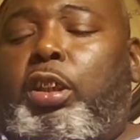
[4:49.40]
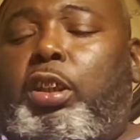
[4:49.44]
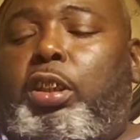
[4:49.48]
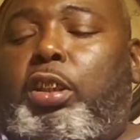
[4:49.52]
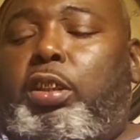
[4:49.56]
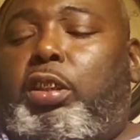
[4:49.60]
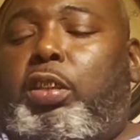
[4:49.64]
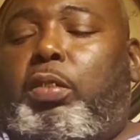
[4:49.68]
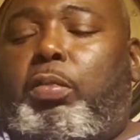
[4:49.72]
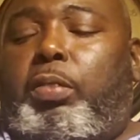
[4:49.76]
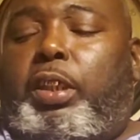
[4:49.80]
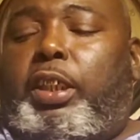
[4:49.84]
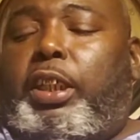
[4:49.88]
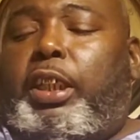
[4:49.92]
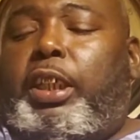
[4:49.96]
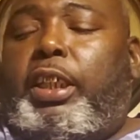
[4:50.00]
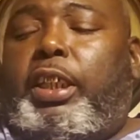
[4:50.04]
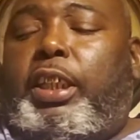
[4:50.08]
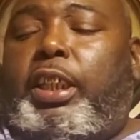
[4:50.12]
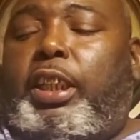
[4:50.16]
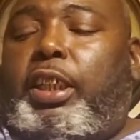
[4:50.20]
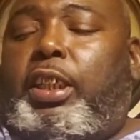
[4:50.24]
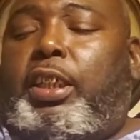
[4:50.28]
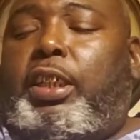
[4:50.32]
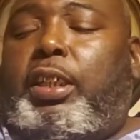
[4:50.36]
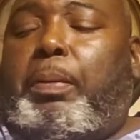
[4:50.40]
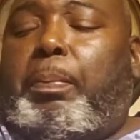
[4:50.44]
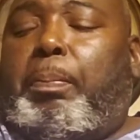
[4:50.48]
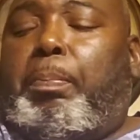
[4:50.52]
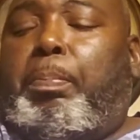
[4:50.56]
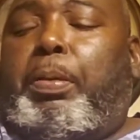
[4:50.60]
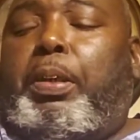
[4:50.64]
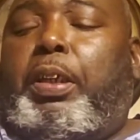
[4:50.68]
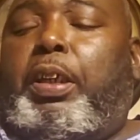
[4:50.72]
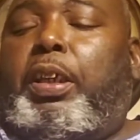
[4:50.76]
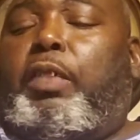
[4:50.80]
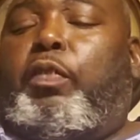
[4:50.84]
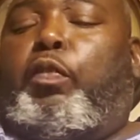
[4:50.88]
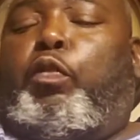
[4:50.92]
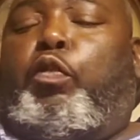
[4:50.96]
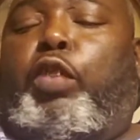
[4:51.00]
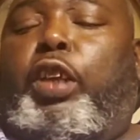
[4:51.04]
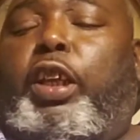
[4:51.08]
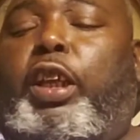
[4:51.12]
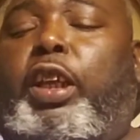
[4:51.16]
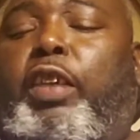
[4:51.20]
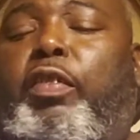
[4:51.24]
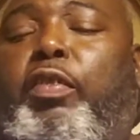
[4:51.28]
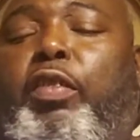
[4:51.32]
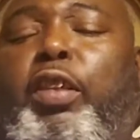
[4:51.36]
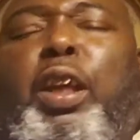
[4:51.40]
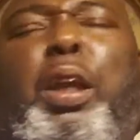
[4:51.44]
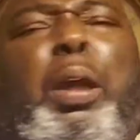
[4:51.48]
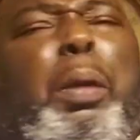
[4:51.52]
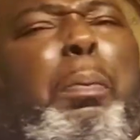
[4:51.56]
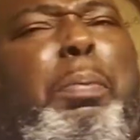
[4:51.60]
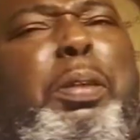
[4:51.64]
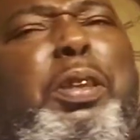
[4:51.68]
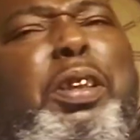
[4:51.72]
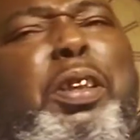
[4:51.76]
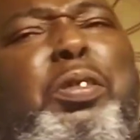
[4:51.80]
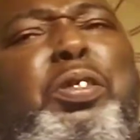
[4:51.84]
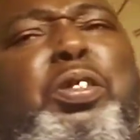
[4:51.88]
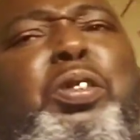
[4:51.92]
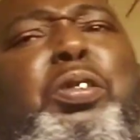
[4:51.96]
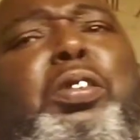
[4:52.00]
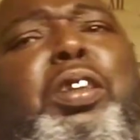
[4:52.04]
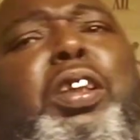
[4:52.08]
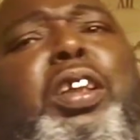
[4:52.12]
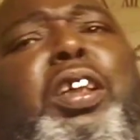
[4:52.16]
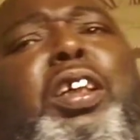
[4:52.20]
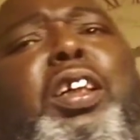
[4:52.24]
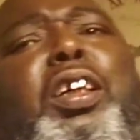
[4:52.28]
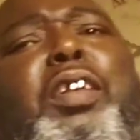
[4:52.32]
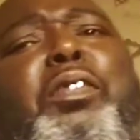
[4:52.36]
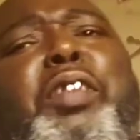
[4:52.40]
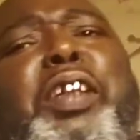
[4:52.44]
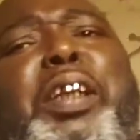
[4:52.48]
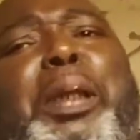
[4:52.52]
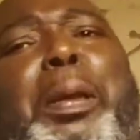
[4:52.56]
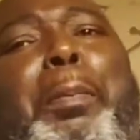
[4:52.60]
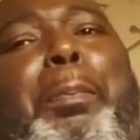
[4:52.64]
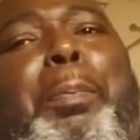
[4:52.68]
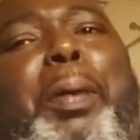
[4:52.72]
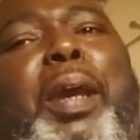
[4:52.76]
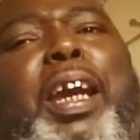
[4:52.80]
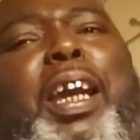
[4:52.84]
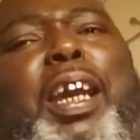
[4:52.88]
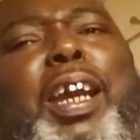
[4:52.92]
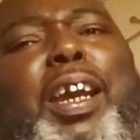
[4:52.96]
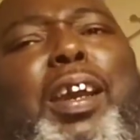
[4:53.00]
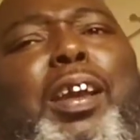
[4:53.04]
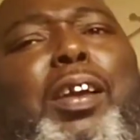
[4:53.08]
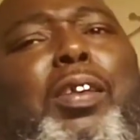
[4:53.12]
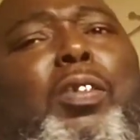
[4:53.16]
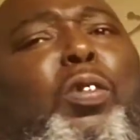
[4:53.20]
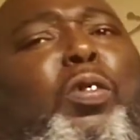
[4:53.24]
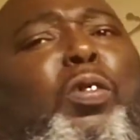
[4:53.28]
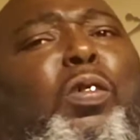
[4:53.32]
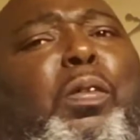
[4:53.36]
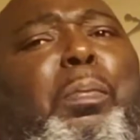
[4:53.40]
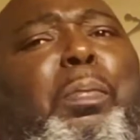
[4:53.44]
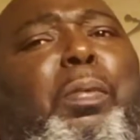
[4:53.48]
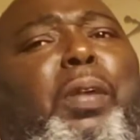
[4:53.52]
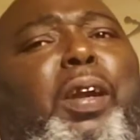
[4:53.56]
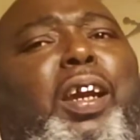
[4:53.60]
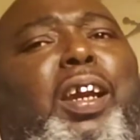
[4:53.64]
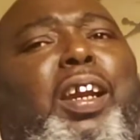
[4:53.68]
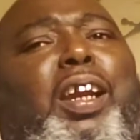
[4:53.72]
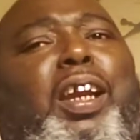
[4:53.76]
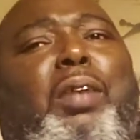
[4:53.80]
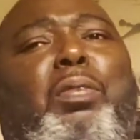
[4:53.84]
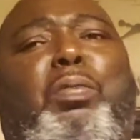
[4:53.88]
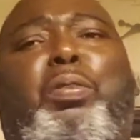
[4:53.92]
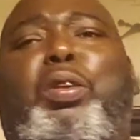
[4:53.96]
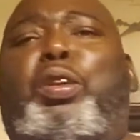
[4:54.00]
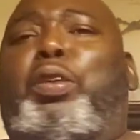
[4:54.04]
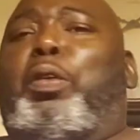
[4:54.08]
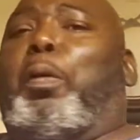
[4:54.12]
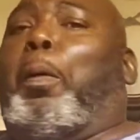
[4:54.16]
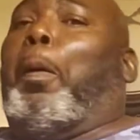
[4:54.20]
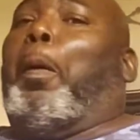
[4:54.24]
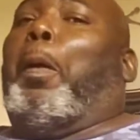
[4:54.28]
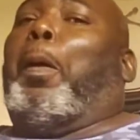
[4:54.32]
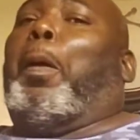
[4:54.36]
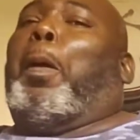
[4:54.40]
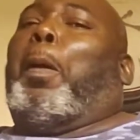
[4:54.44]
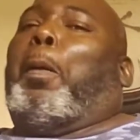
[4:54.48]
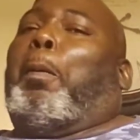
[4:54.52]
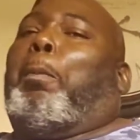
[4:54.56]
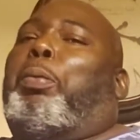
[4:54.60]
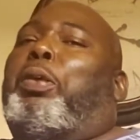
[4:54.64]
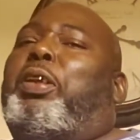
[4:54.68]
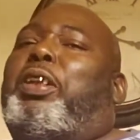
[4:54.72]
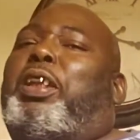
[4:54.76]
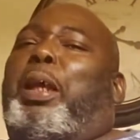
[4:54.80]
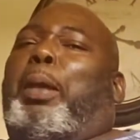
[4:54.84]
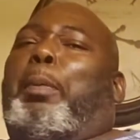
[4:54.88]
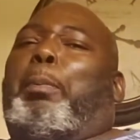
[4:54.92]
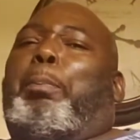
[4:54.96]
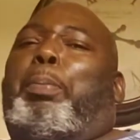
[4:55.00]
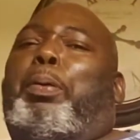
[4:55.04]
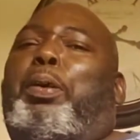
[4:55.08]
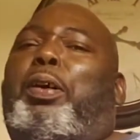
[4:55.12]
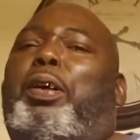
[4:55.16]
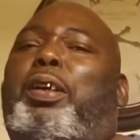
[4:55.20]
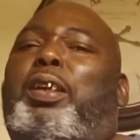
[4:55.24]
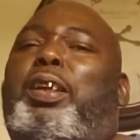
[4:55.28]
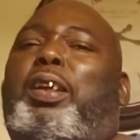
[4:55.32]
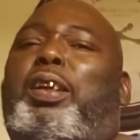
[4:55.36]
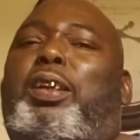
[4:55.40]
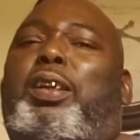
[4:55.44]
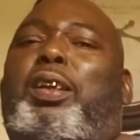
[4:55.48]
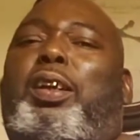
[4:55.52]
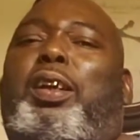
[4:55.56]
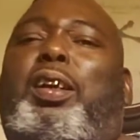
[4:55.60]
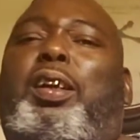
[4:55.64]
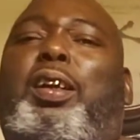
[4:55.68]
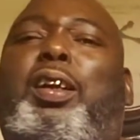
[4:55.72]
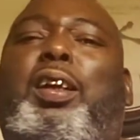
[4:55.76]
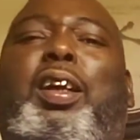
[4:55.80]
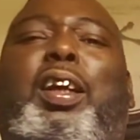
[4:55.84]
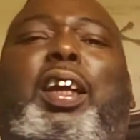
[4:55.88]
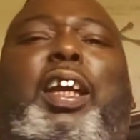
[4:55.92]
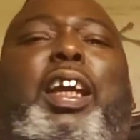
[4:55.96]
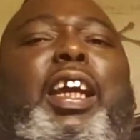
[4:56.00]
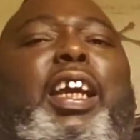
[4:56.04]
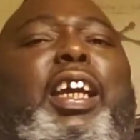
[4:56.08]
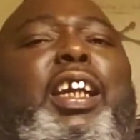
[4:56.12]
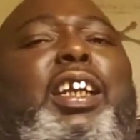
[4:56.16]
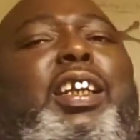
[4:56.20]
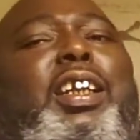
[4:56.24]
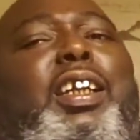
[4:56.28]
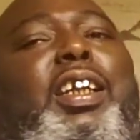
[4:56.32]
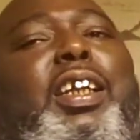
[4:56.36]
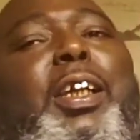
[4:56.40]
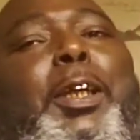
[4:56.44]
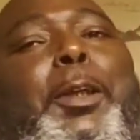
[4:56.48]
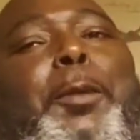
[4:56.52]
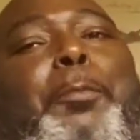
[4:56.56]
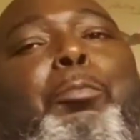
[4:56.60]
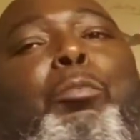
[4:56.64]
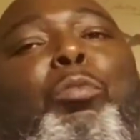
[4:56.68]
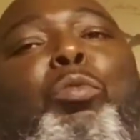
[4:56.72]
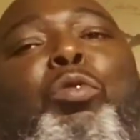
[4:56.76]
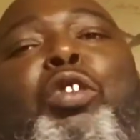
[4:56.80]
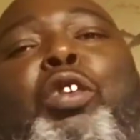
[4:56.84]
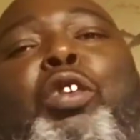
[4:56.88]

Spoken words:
so we can have that good butter flavor. But don't you love in a pan cornbread how when you put that butter in there and then